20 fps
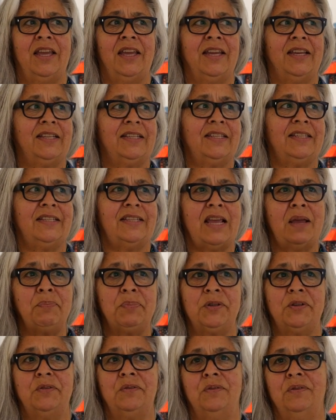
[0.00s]

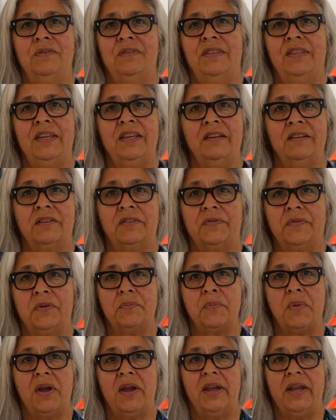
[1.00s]
exceptional things
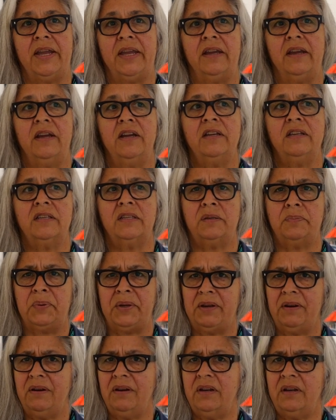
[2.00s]
my
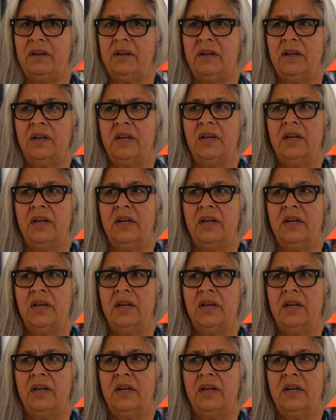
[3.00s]
spirit